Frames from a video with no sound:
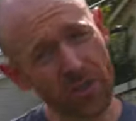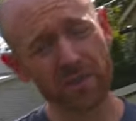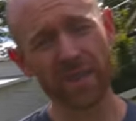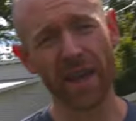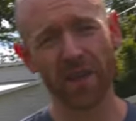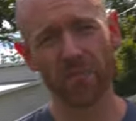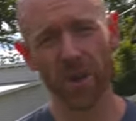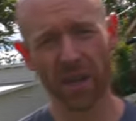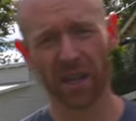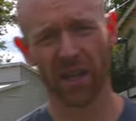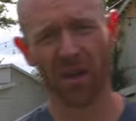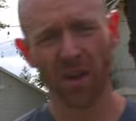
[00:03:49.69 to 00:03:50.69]
do save
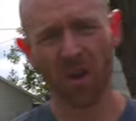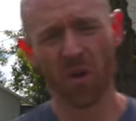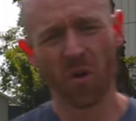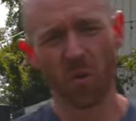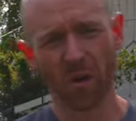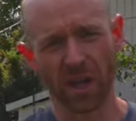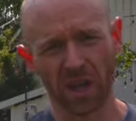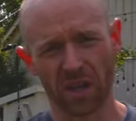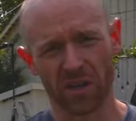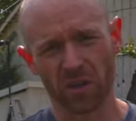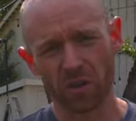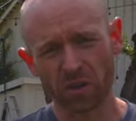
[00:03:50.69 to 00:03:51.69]
money
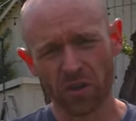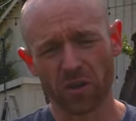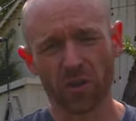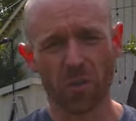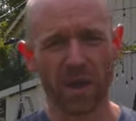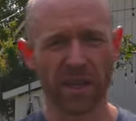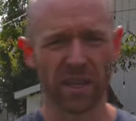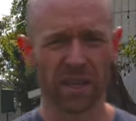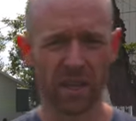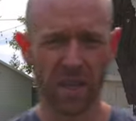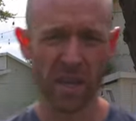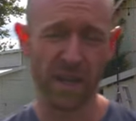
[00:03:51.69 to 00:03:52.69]
when you do your
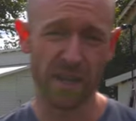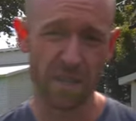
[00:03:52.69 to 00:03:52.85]
wedding uh,